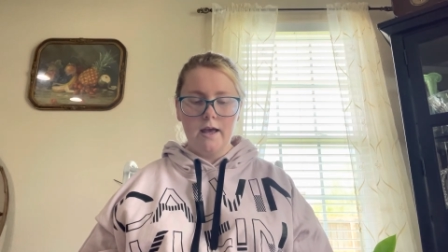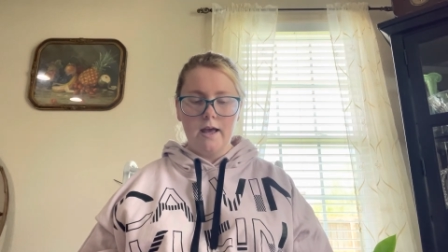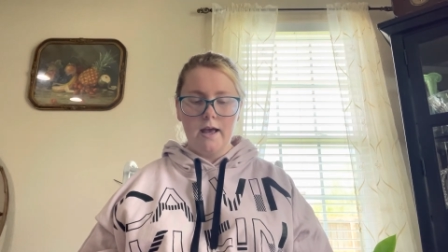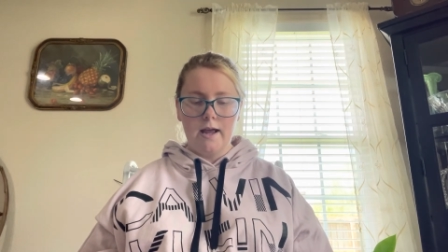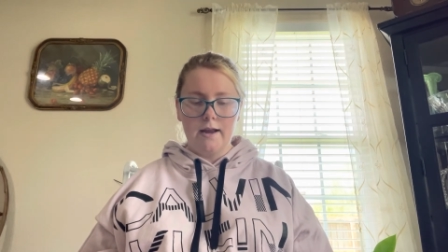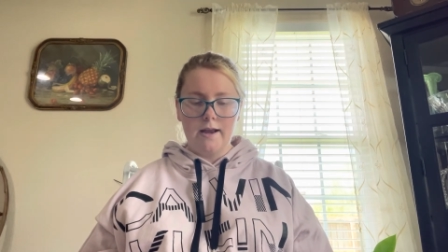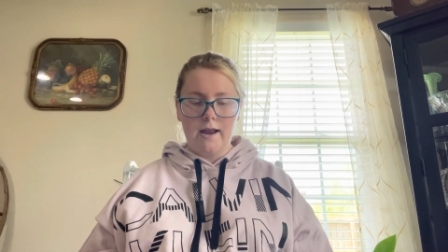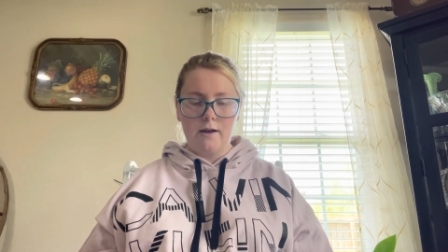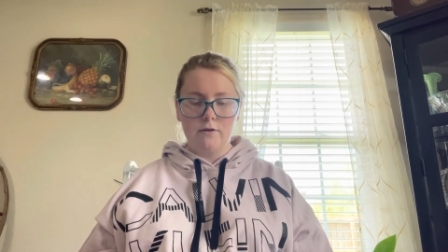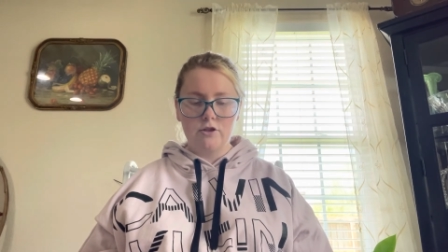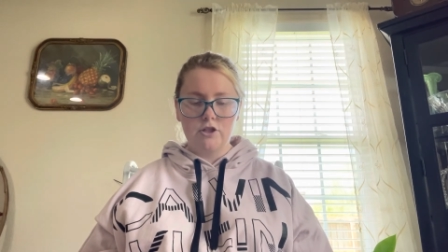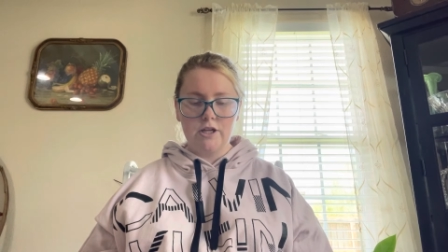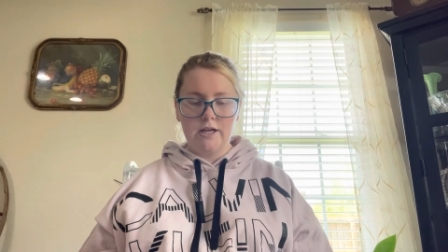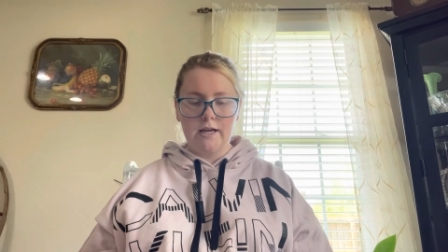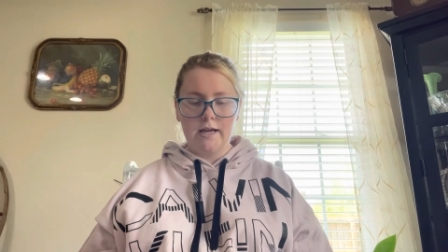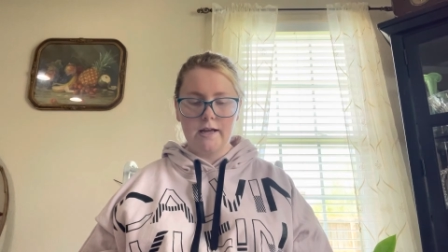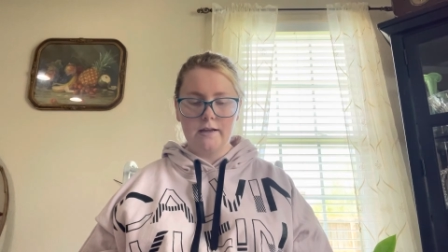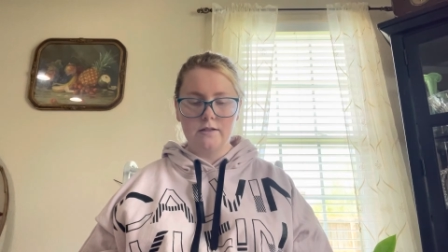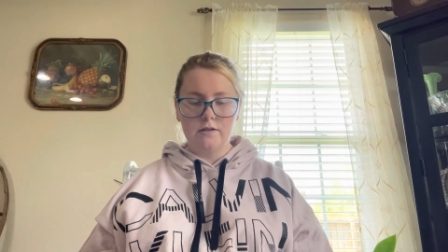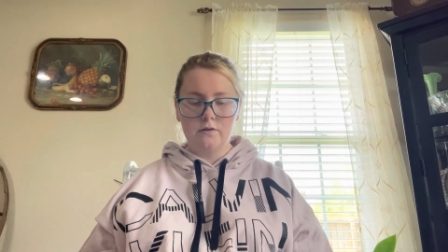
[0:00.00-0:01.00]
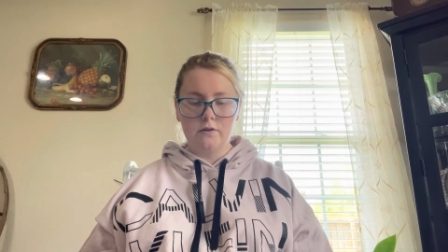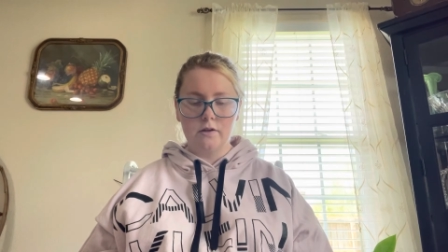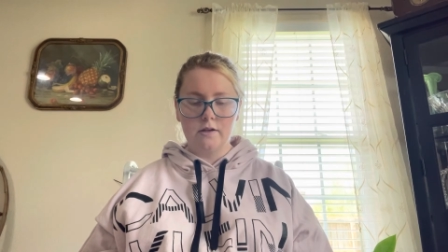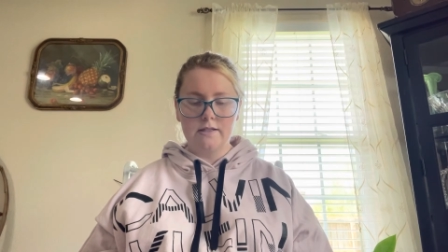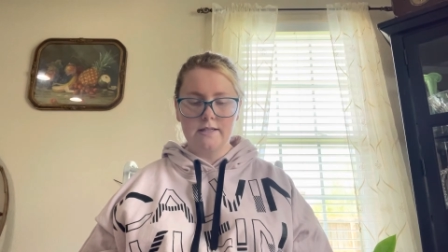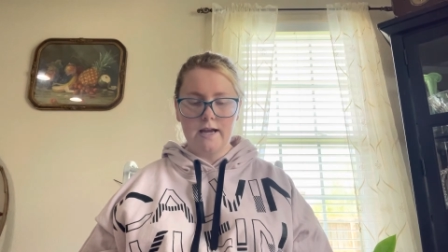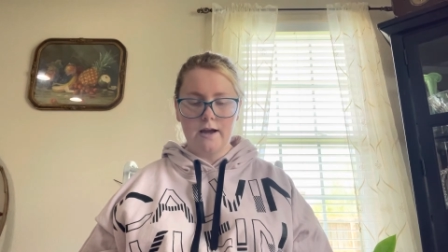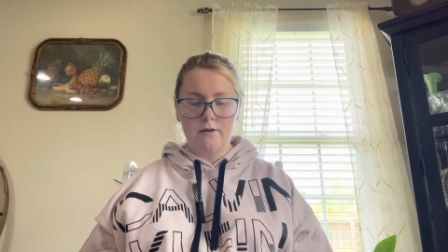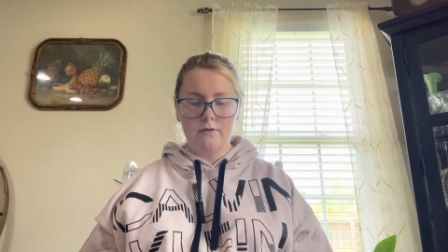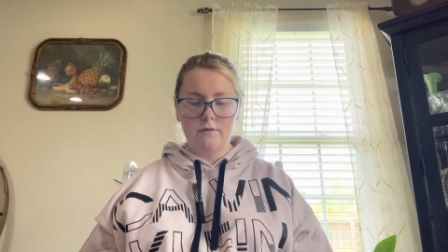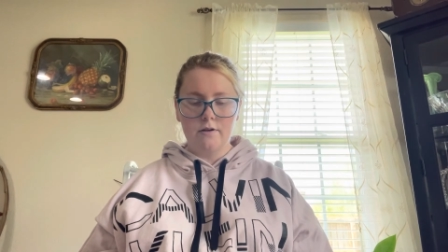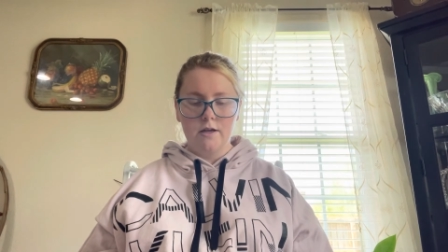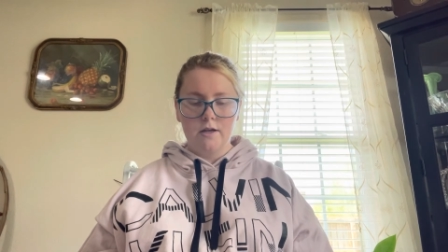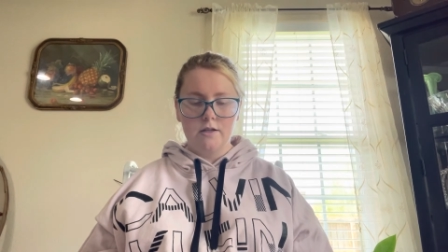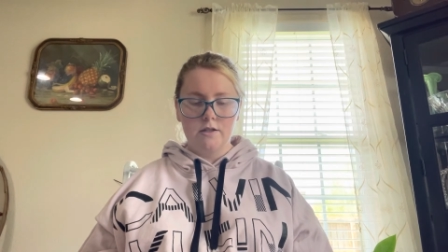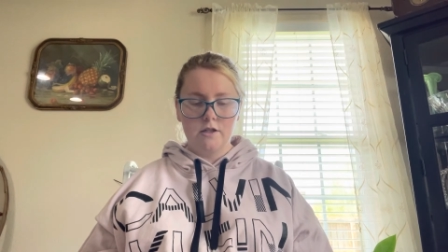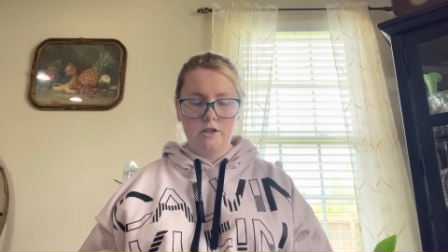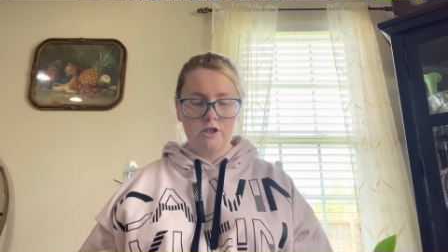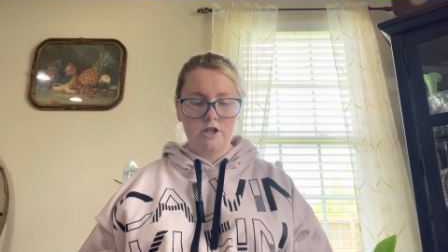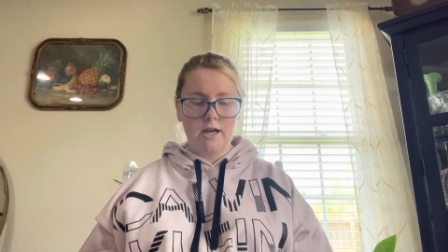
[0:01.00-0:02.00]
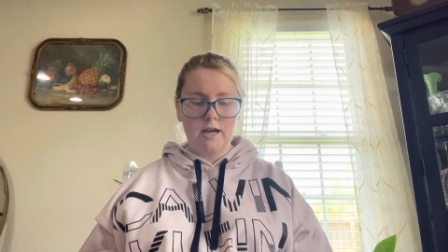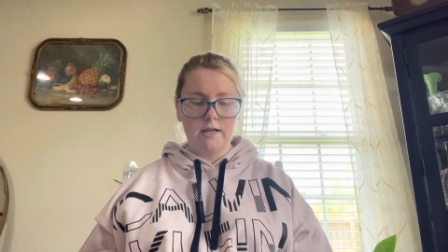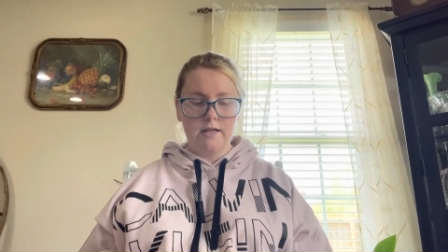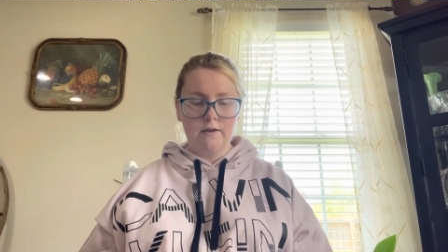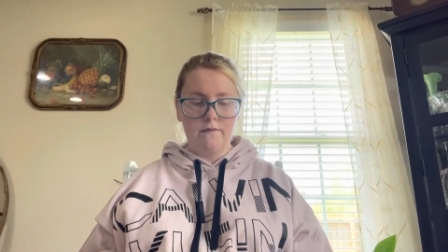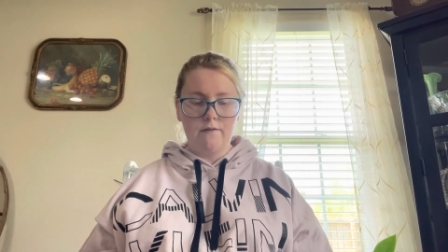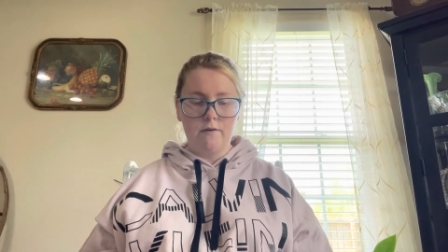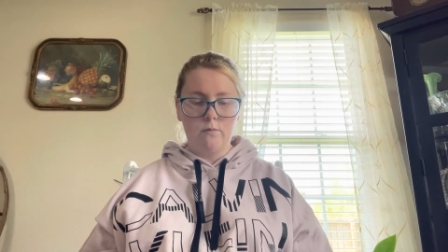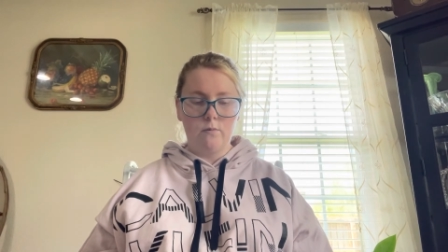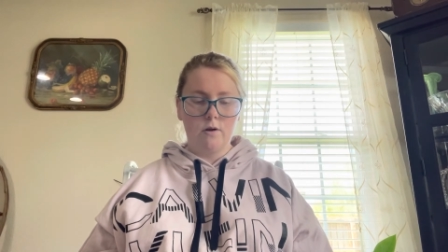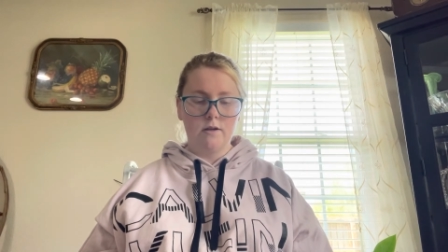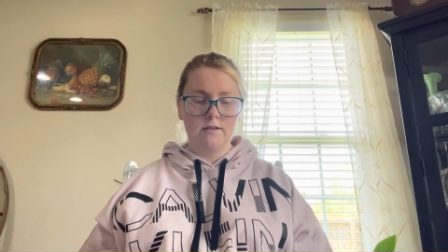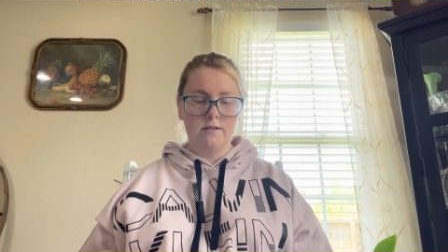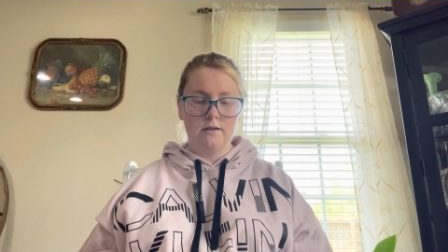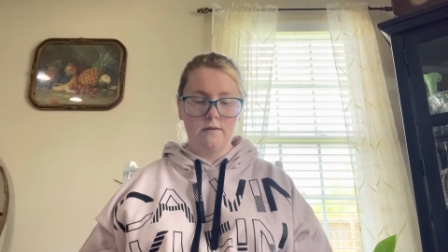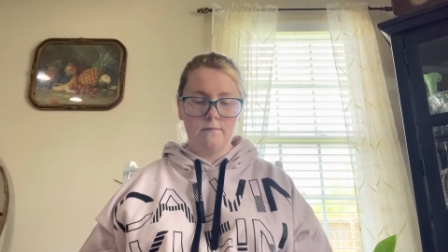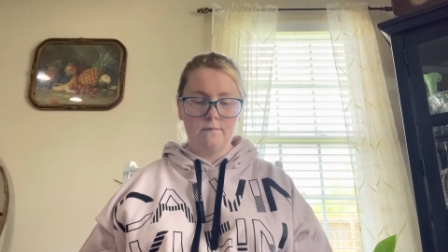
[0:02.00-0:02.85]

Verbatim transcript: and now she had to look down to check if it was